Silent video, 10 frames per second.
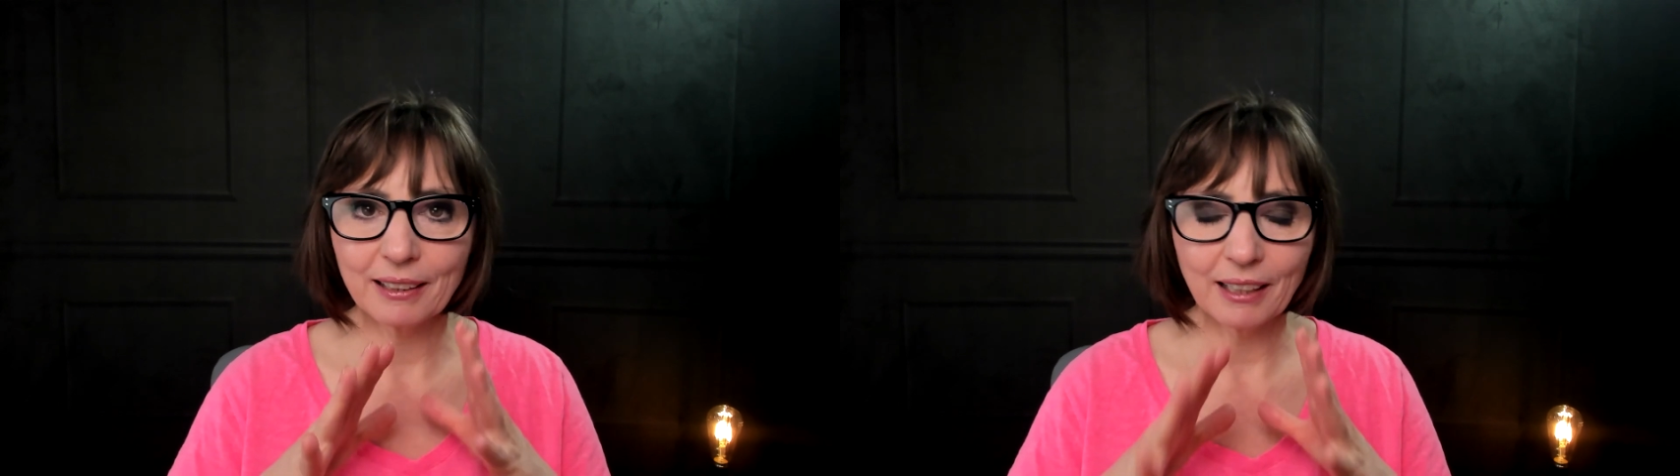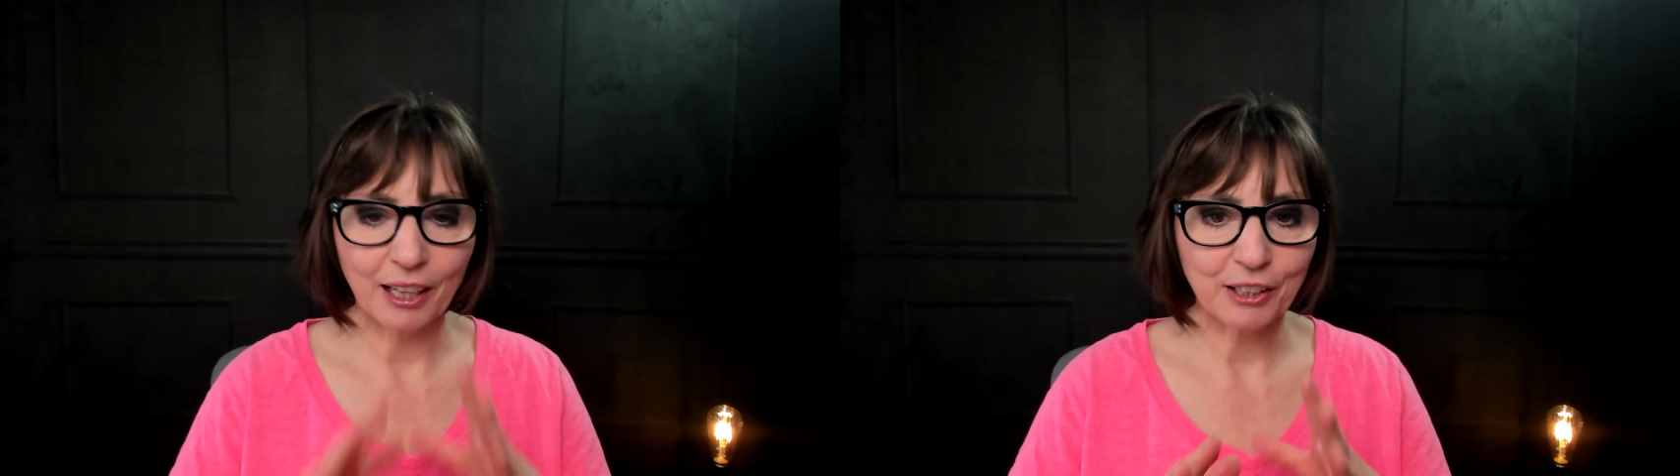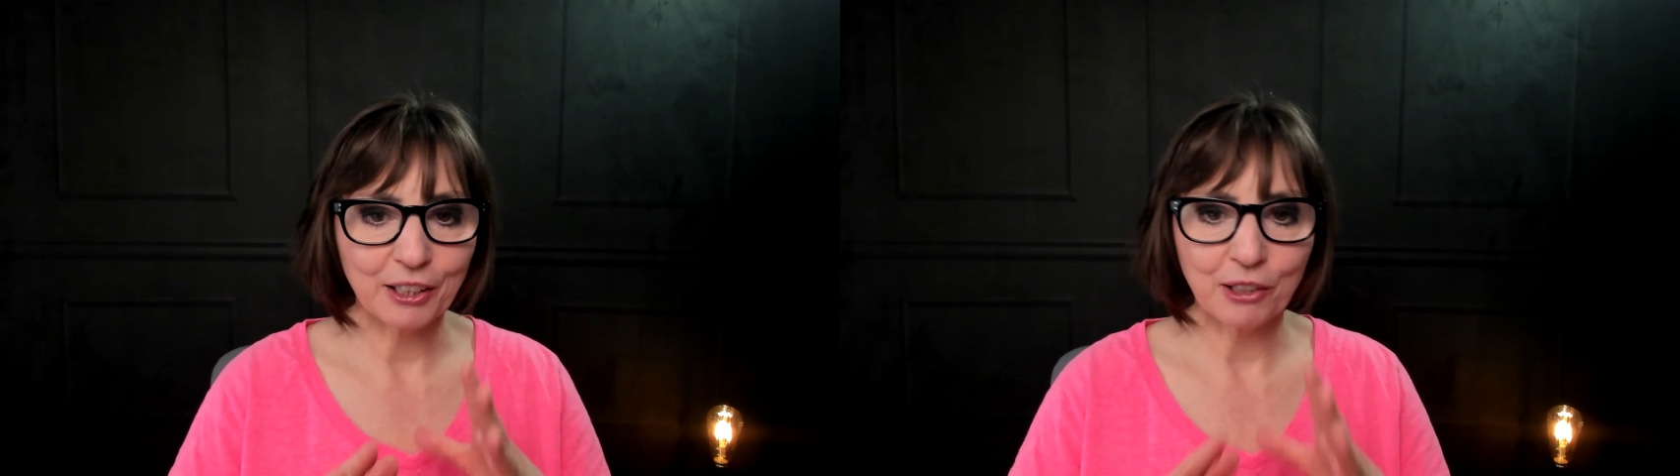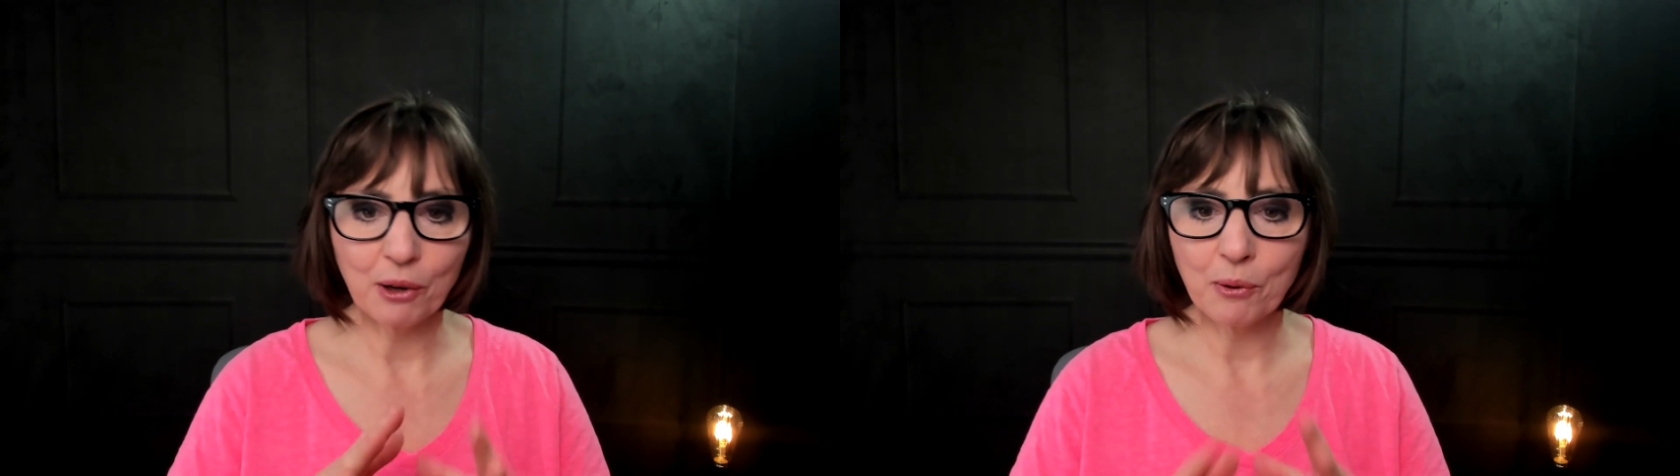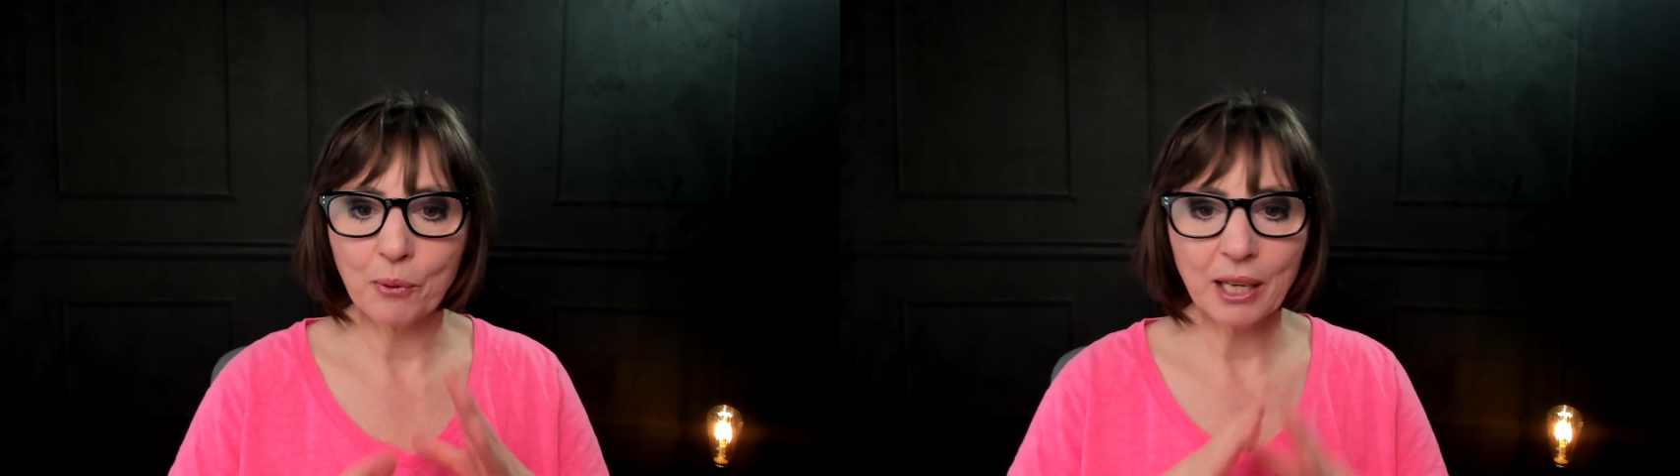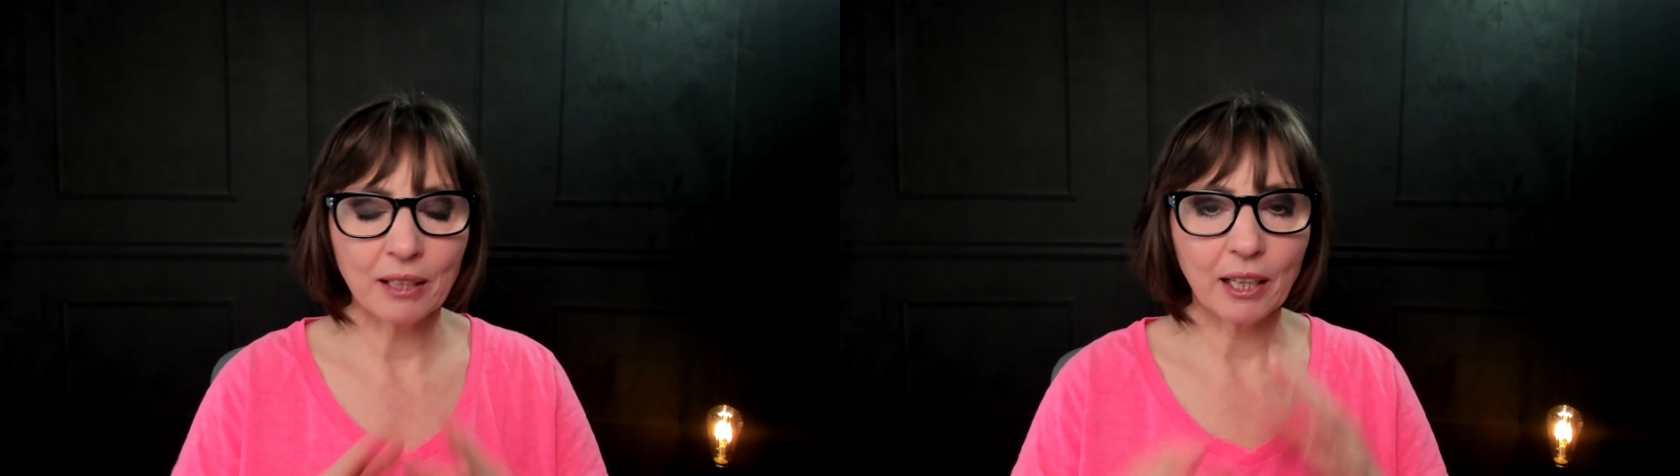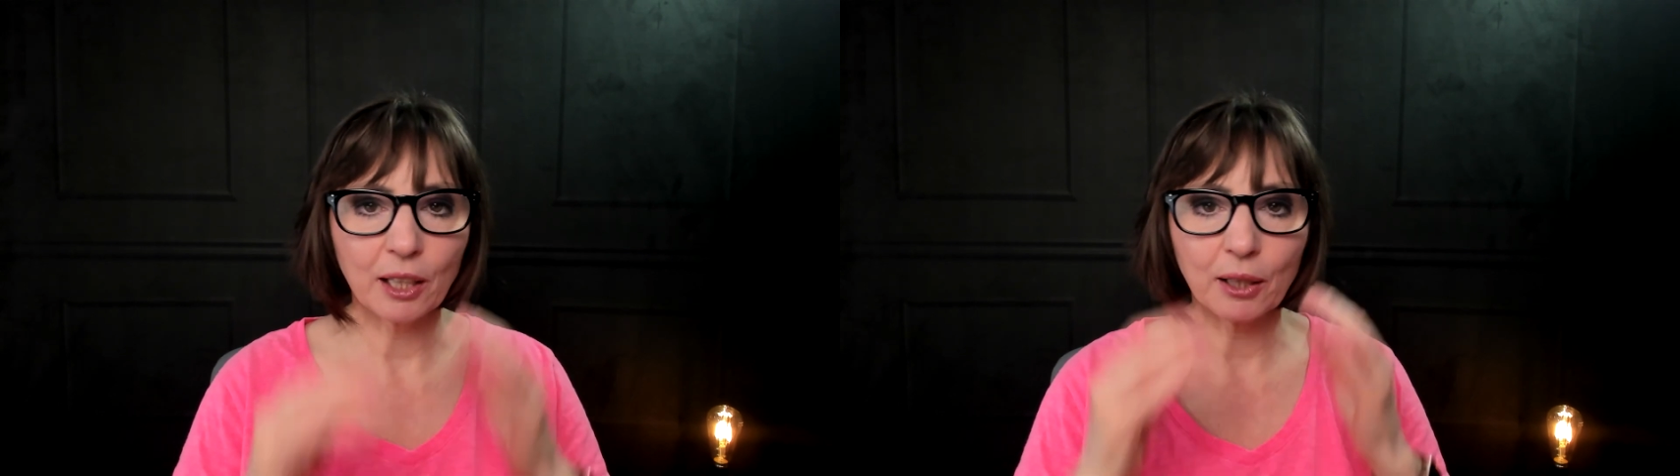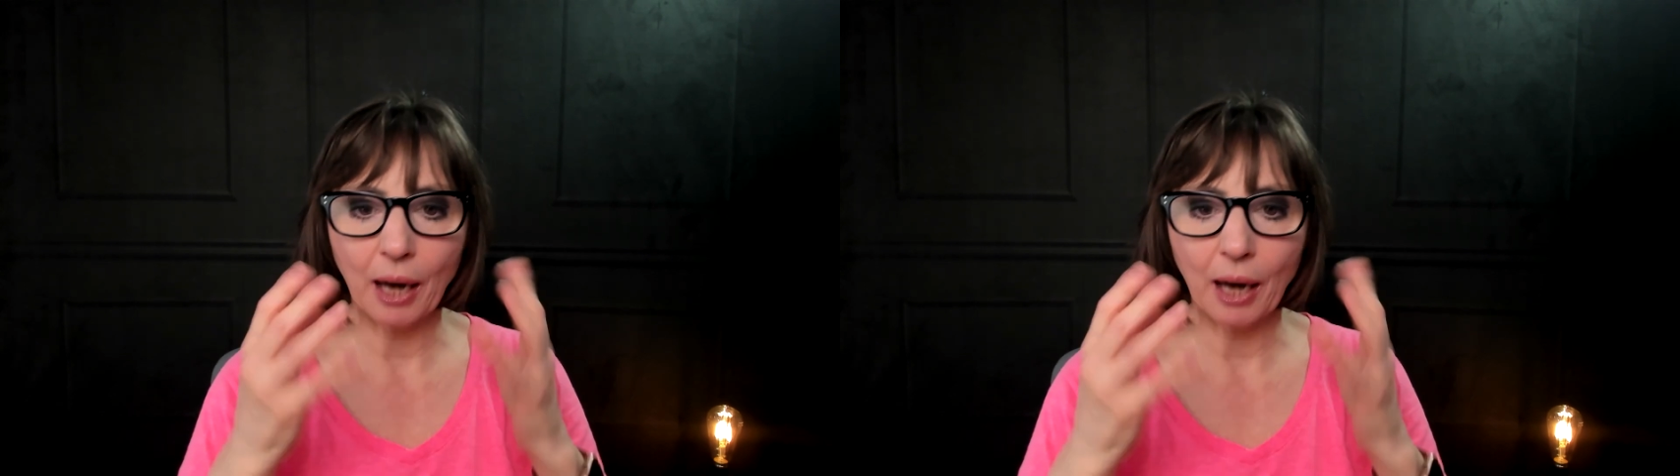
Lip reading: in there.